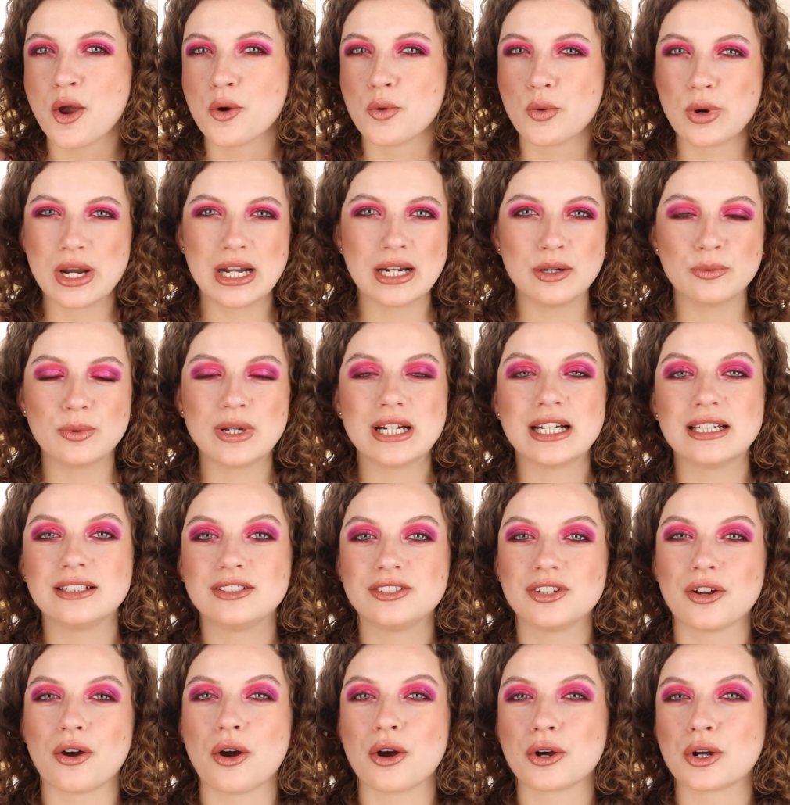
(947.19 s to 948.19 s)
really, really
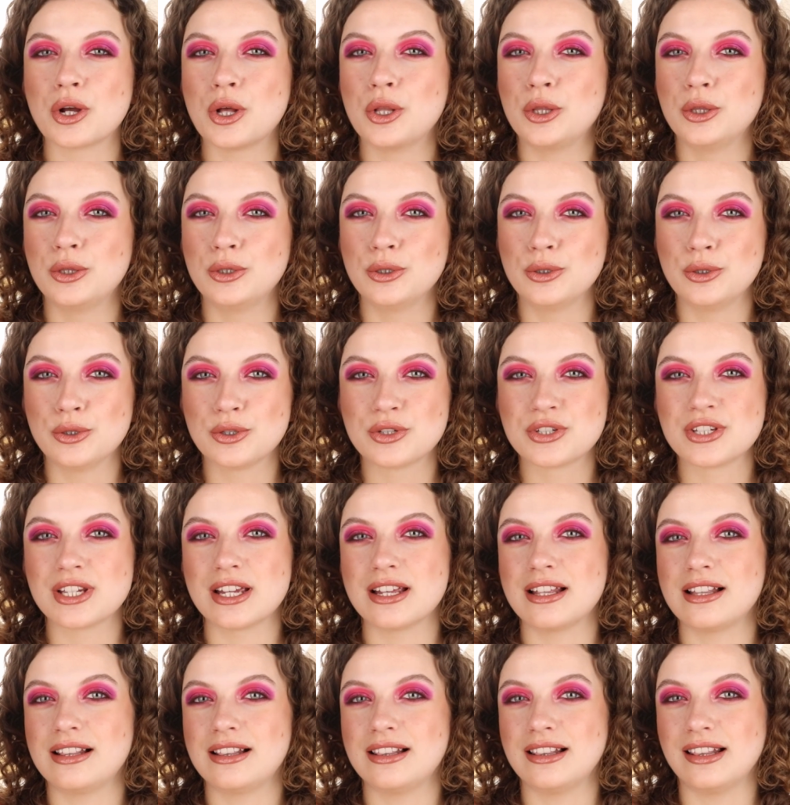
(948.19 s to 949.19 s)
dark looks
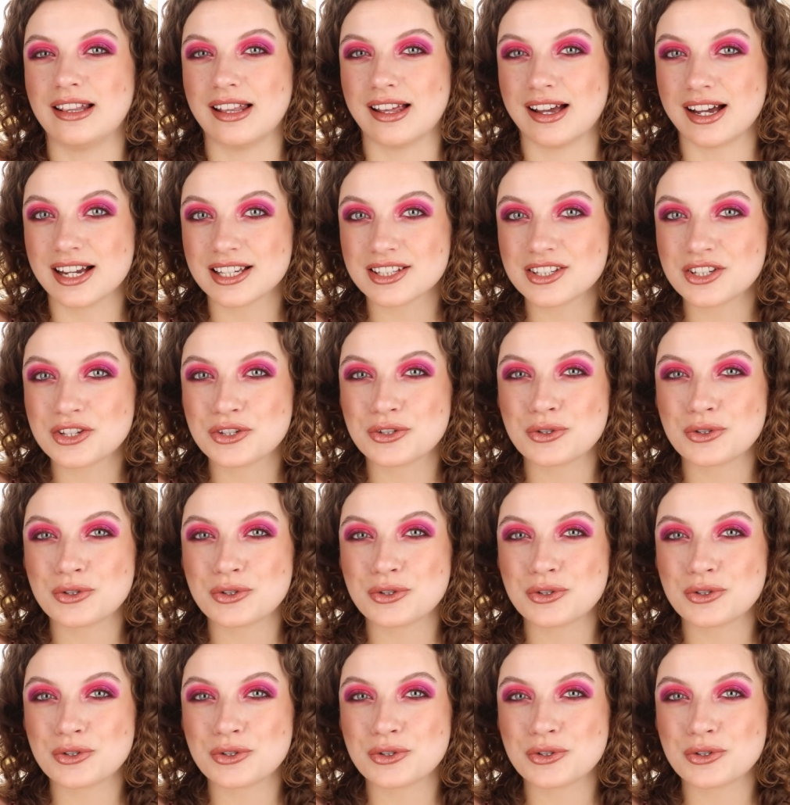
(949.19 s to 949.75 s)
a lot.